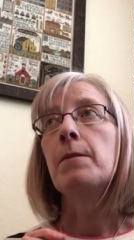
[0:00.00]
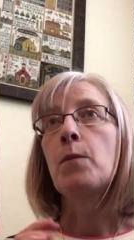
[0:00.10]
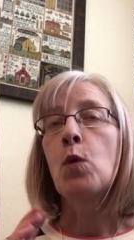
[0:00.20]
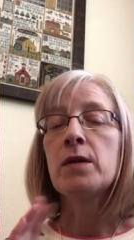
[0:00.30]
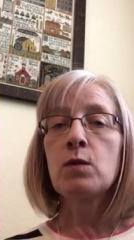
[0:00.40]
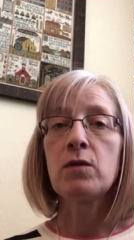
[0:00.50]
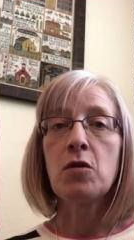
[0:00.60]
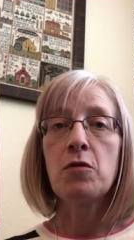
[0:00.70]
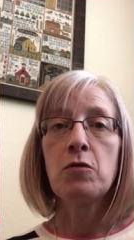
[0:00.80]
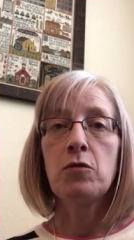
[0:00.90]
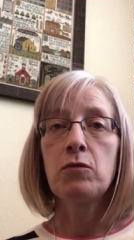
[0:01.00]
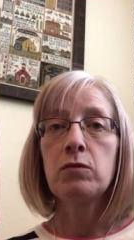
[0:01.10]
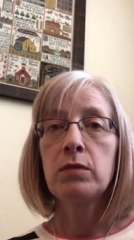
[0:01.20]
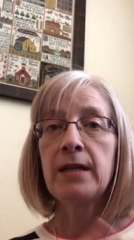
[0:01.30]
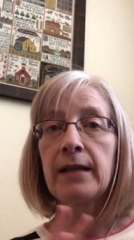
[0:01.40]
ones with no
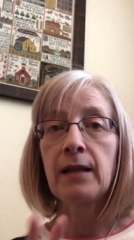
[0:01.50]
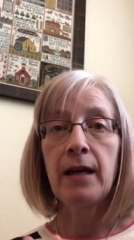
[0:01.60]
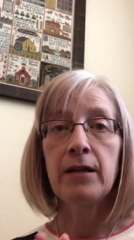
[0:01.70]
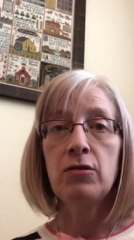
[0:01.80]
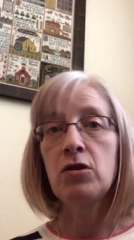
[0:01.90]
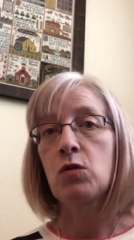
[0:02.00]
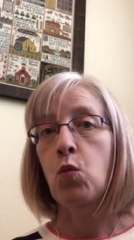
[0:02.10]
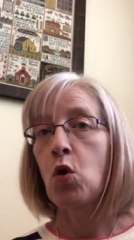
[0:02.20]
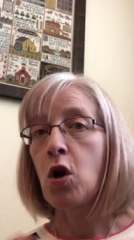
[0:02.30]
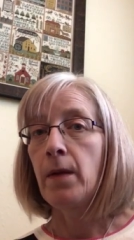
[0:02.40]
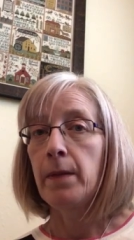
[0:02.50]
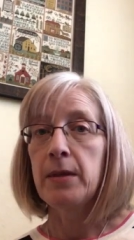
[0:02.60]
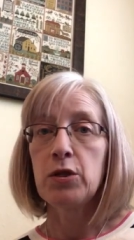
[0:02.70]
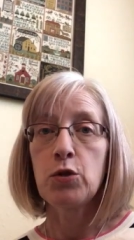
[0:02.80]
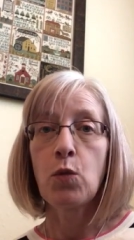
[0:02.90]
deadline. You just work on them
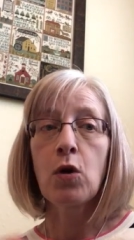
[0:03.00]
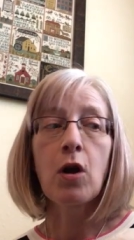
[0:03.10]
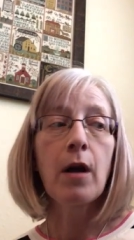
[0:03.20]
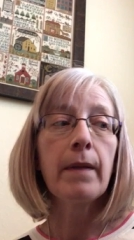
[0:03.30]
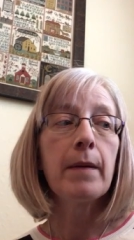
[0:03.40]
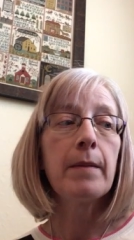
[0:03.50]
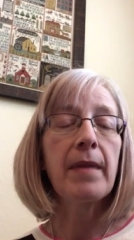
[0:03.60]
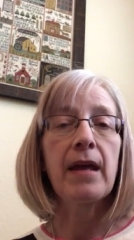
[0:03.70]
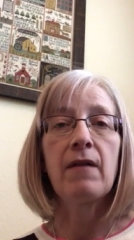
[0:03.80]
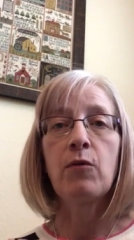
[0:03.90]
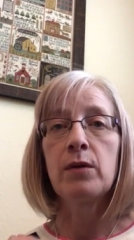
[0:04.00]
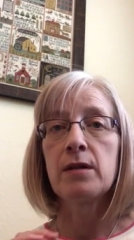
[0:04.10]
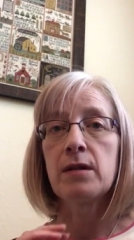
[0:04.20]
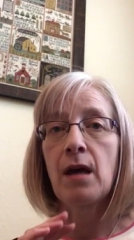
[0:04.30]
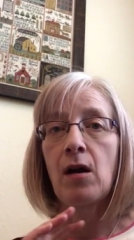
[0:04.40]
as you work on them. They have
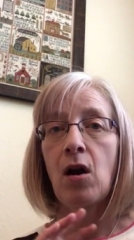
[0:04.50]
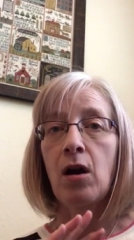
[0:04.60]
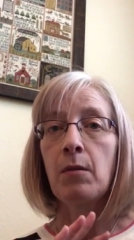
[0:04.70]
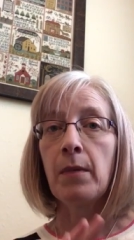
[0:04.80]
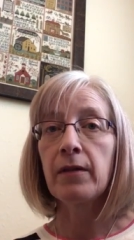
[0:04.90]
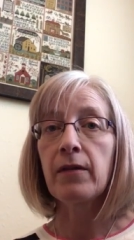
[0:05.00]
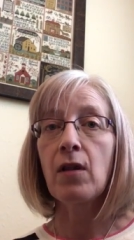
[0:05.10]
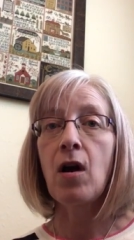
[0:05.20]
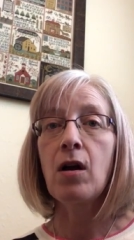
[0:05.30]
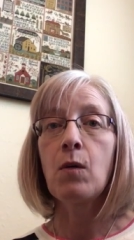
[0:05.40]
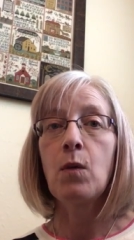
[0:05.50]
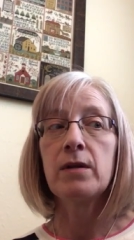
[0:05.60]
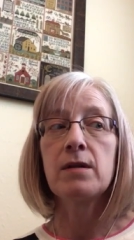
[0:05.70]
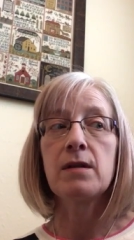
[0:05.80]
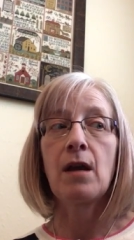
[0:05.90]
ones that are month-long,
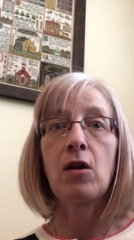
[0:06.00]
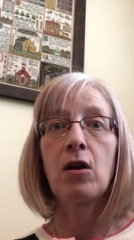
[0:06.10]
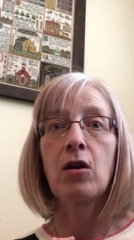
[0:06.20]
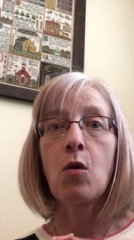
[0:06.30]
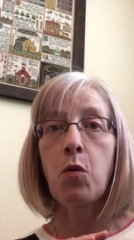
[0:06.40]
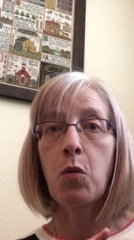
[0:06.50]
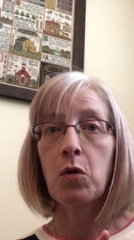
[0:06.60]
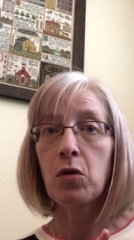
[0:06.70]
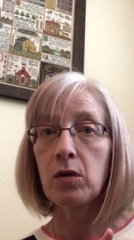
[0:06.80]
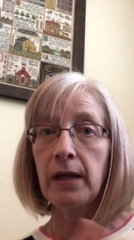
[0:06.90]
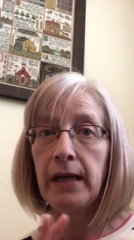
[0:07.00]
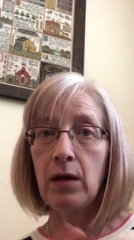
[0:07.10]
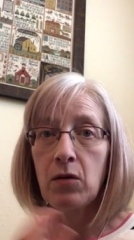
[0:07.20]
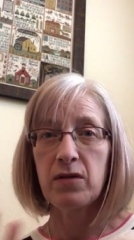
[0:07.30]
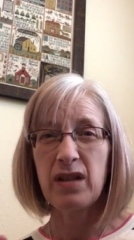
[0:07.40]
ones that are quarterly
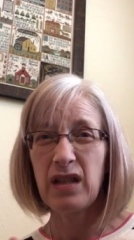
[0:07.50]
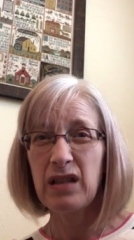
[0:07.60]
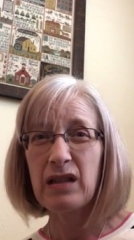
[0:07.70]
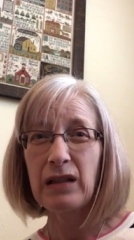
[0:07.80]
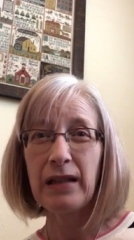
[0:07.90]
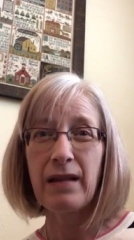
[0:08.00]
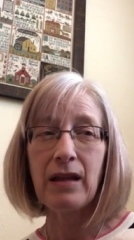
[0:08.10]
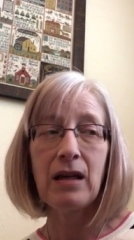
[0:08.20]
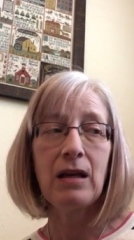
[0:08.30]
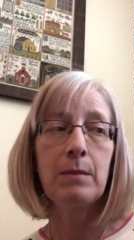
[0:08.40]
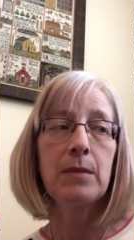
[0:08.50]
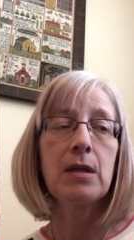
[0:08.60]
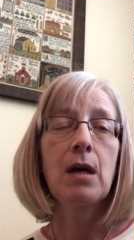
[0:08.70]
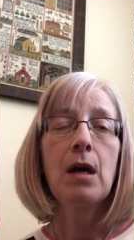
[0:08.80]
or seasonally themed,